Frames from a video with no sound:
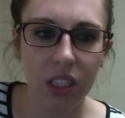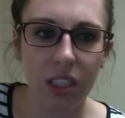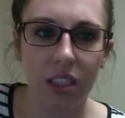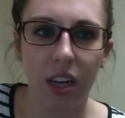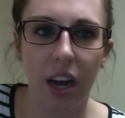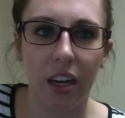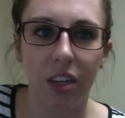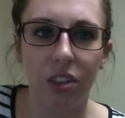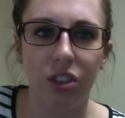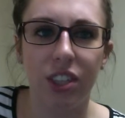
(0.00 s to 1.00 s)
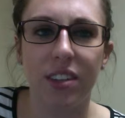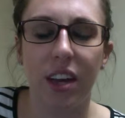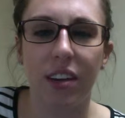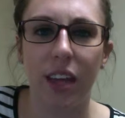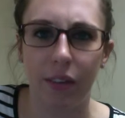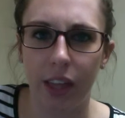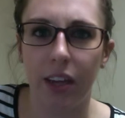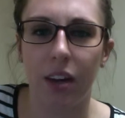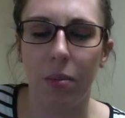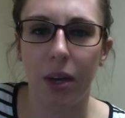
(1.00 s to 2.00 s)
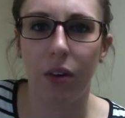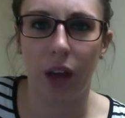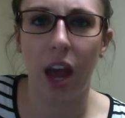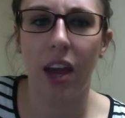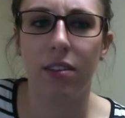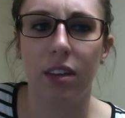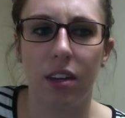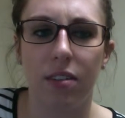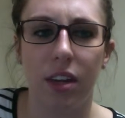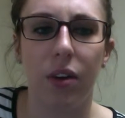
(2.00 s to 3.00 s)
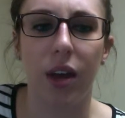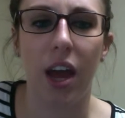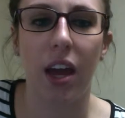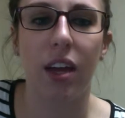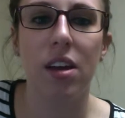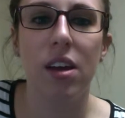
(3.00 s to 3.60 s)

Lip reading: and she said, "Is everything going to be okay? Is it okay?"